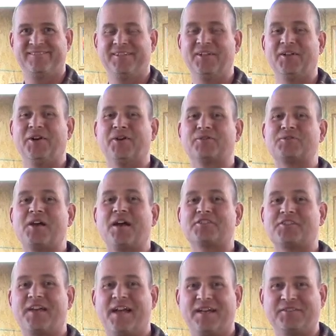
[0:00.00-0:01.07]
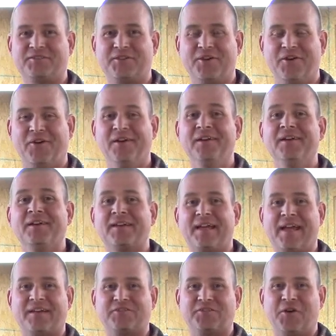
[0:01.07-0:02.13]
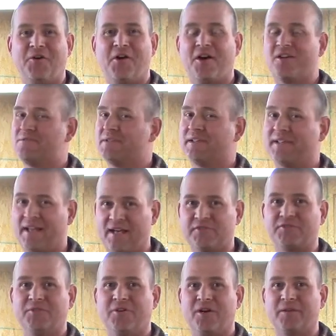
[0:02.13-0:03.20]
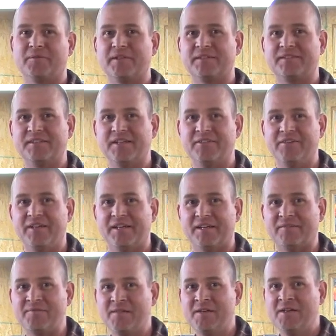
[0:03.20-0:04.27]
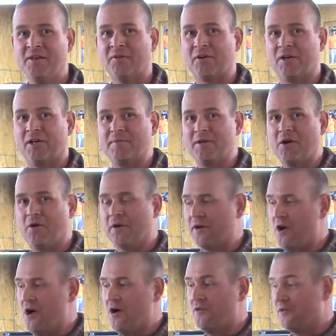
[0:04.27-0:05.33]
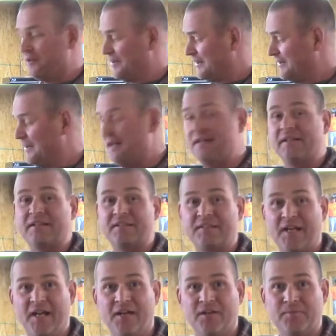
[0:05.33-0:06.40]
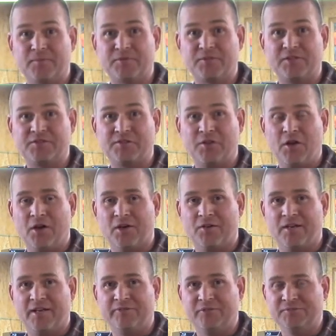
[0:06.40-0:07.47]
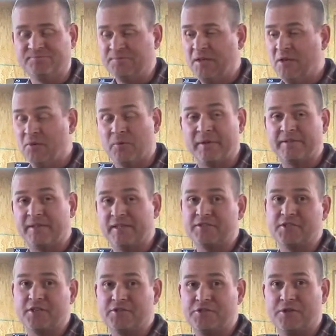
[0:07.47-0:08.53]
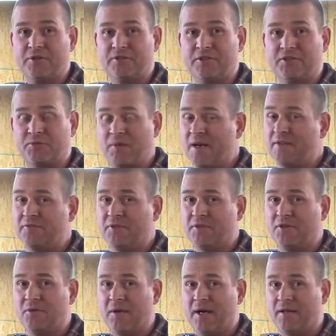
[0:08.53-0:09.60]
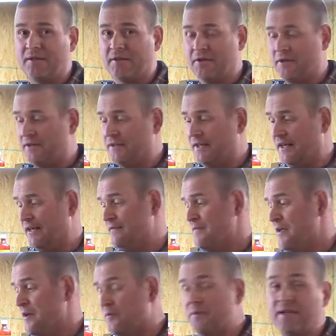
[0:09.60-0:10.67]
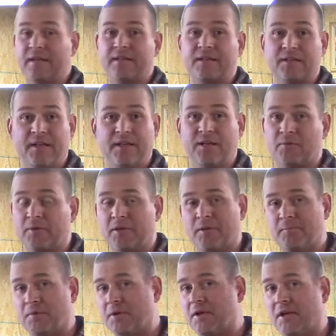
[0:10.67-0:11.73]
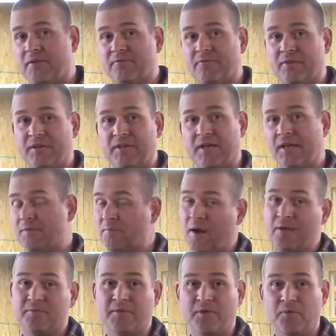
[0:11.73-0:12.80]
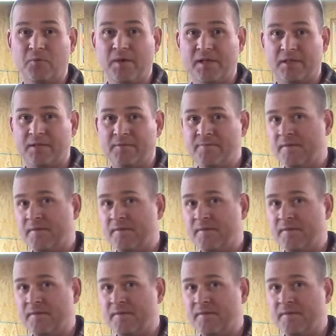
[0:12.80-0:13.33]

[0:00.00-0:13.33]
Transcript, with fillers: Hello, Josh Casto, Casto Armory, Casto Armory TV. We're going to be going over the cleaning and care of the Precision Long Rifle. We did just shoot this rifle a little while ago today. We need to clean it. We're going to put it up for the day, probably the week.